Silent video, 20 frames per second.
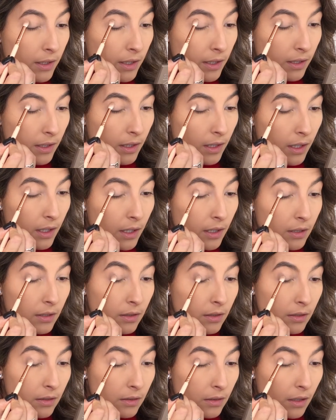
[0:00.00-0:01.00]
in
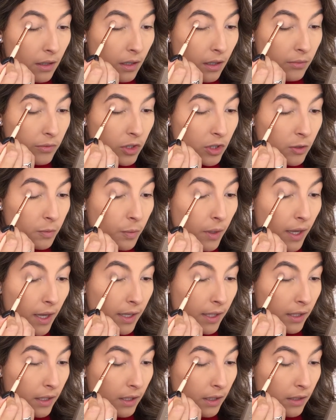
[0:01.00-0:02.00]
yet, I'm just
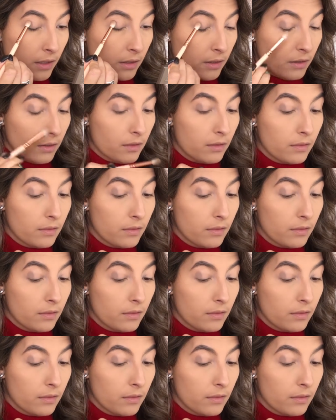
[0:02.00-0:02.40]
patting it.